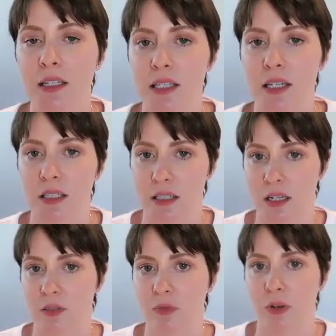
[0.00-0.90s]

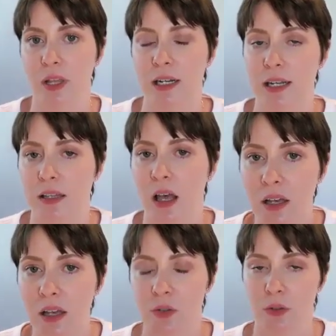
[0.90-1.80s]
unsuccessful and in the
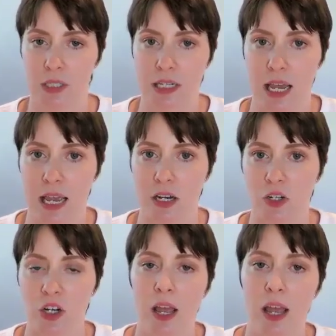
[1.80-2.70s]
hustle
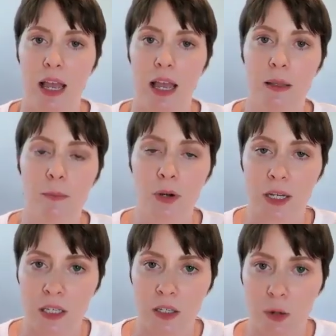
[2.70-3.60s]
stage and the
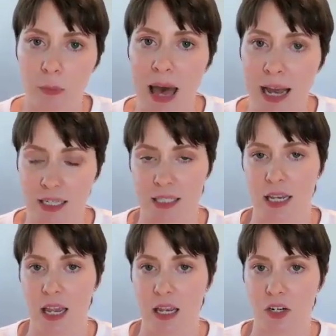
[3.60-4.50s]
breaking your back
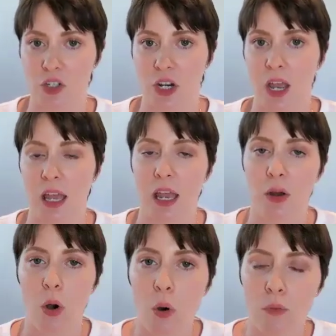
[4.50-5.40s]
stage
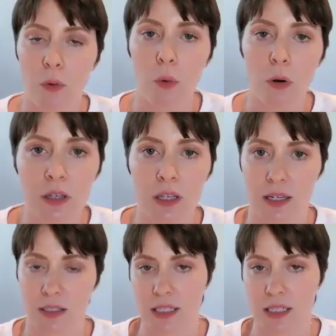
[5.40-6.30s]
and
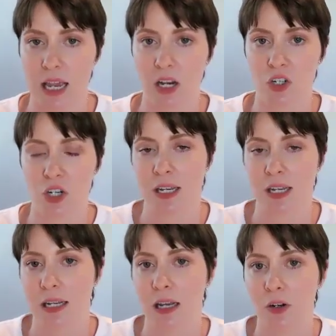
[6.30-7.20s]
overworking stage and
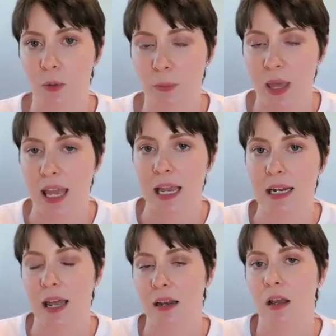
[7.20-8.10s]
getting
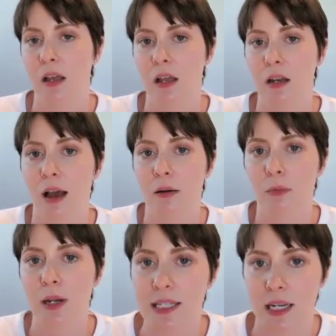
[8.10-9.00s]
underpaid and not
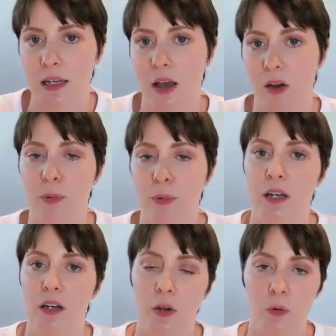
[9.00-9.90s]
raising enough,
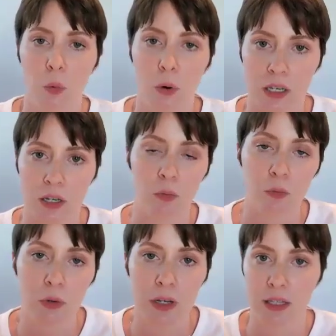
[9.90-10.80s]
but
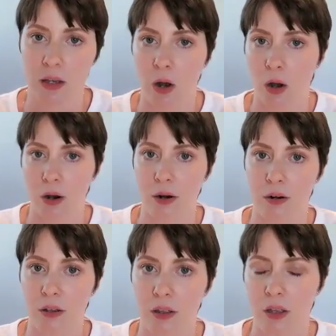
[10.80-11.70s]
working really
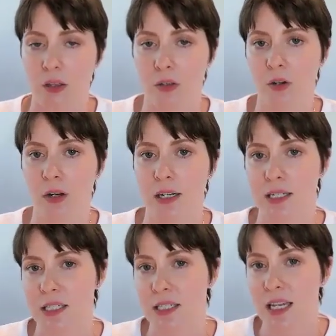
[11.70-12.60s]
hard. You're going to
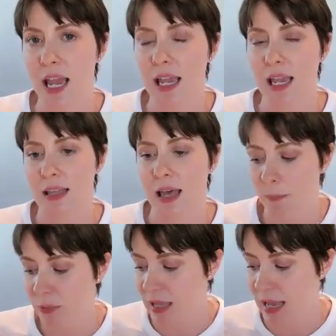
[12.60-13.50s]
stay in
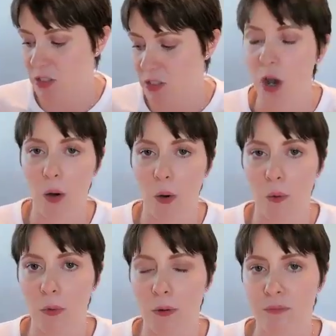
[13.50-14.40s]
that
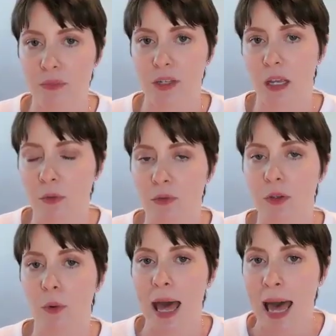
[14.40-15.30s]
plateau if
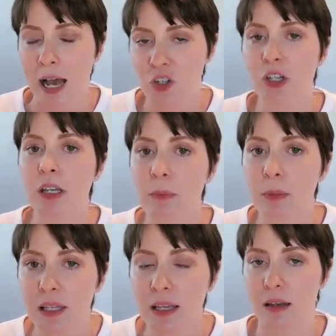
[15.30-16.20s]
you actually
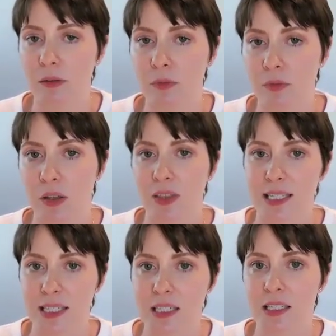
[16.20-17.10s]
believe
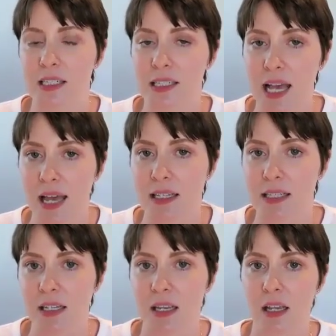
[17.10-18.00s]
that
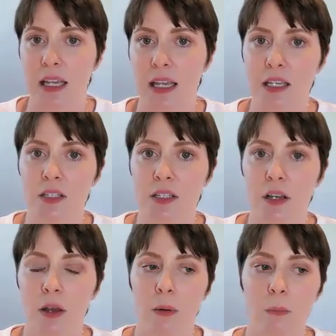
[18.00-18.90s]
success is
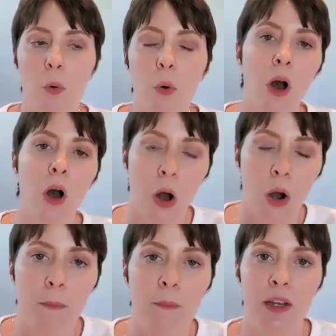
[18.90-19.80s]
more
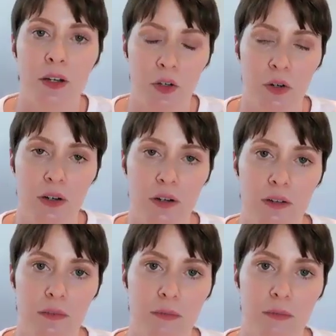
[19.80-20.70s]
harm than good.